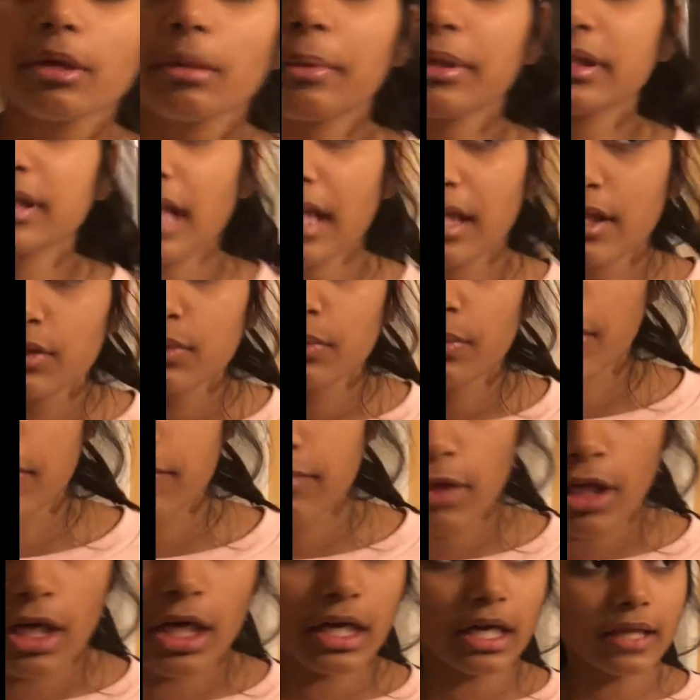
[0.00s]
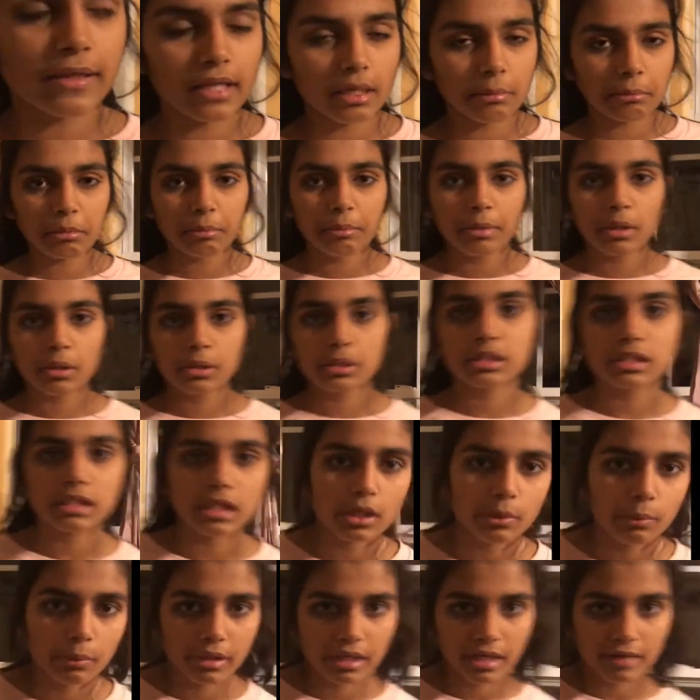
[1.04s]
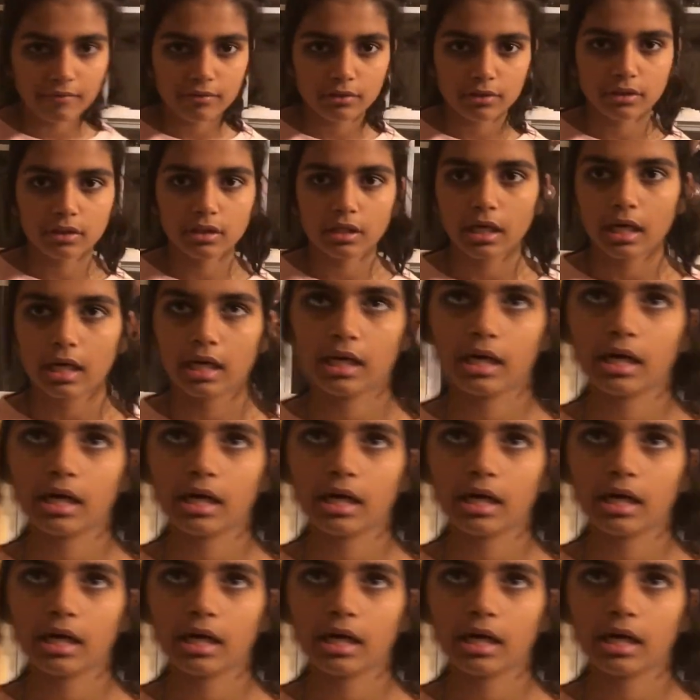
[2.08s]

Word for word: gonna put that into one vlog and then I'm gonna post it whenever